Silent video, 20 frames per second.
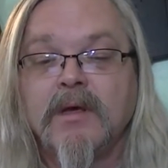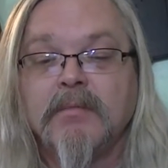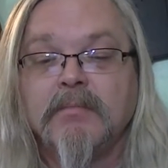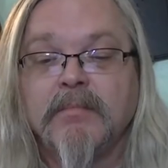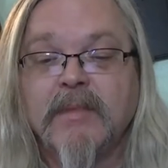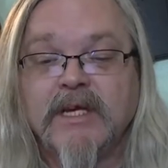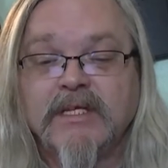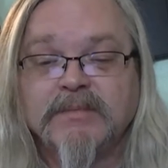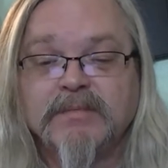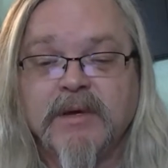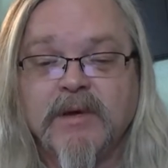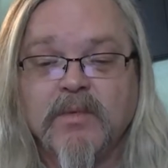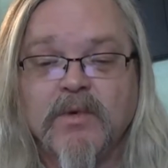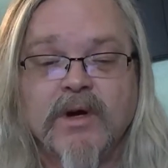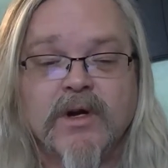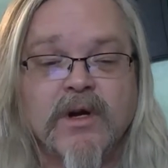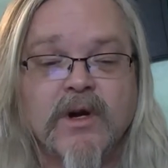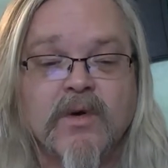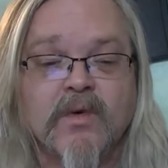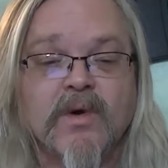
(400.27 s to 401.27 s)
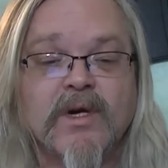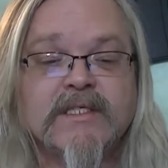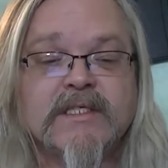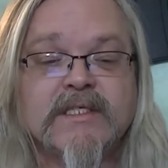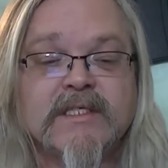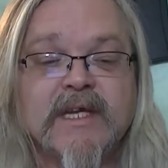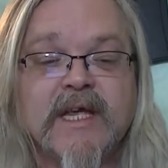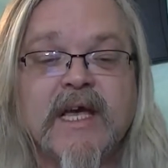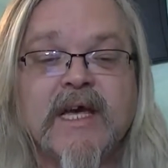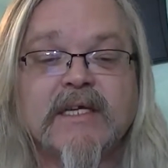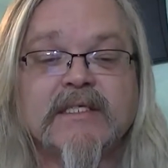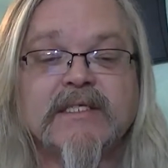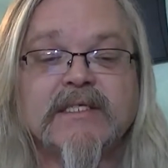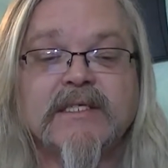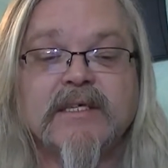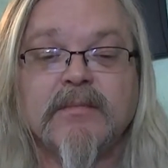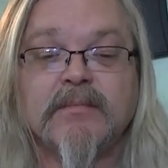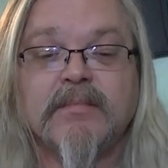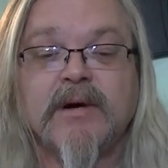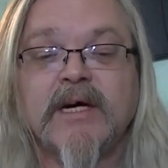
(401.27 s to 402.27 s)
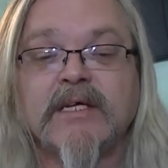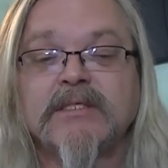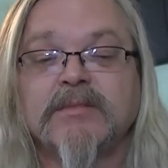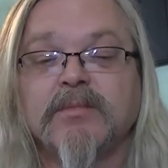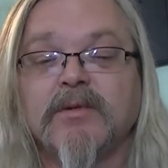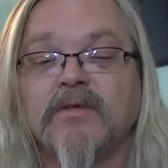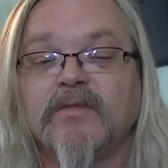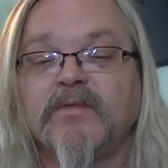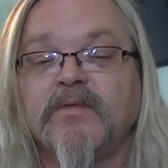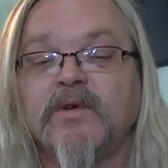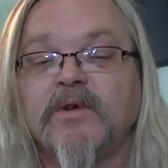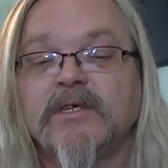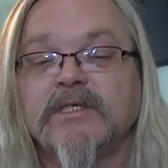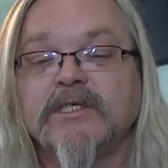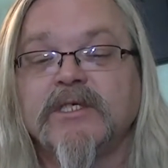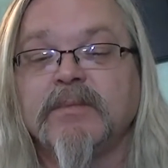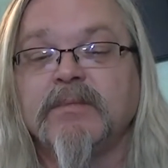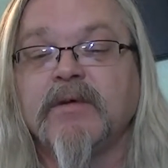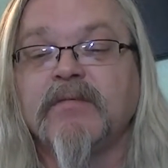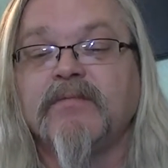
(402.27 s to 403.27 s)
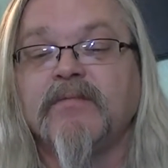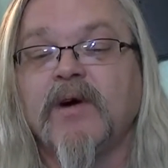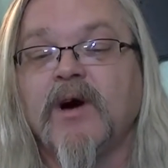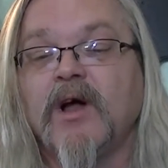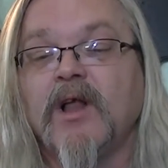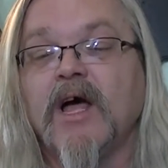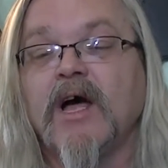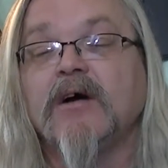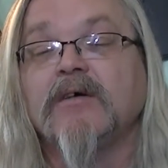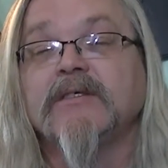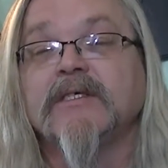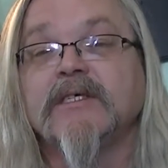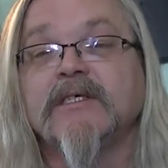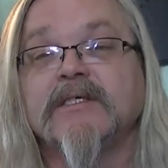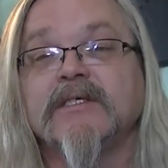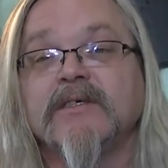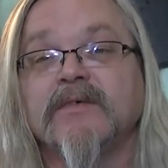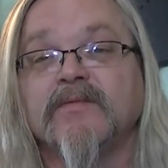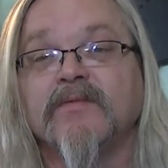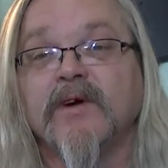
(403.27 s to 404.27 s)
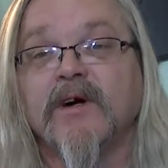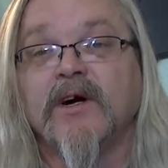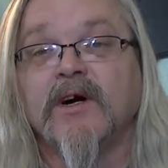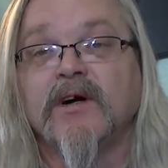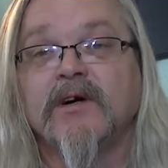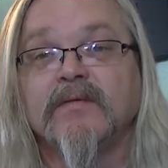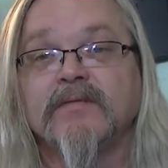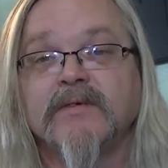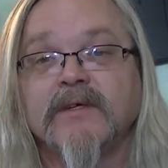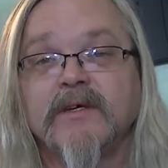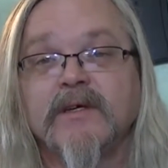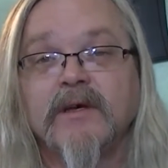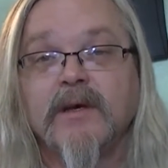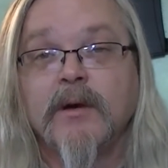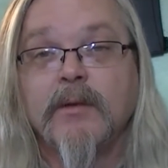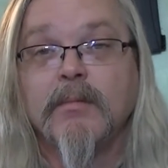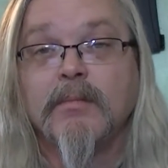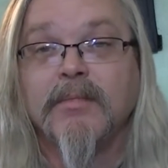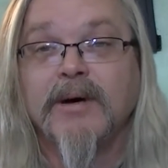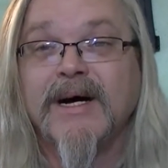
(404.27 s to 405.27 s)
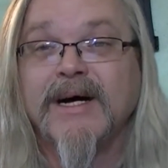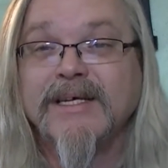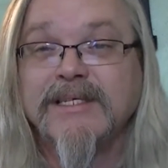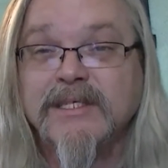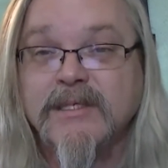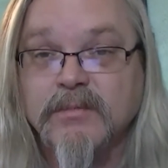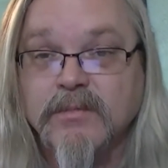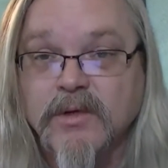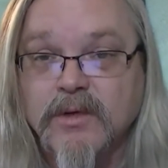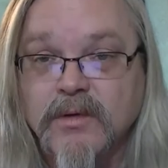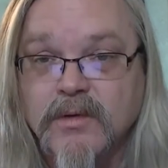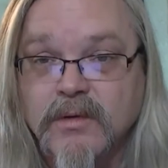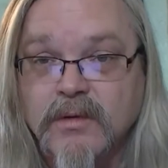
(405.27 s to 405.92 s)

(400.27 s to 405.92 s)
Makes me wonder what's next. Possible Fukushima fallout is involved. Possible.